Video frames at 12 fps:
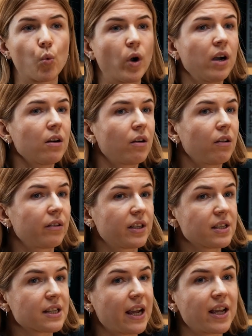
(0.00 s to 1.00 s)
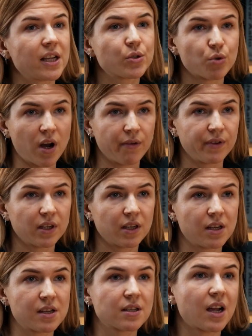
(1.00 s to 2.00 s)
where all this AI traffic
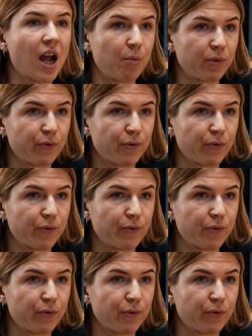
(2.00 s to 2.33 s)
is coming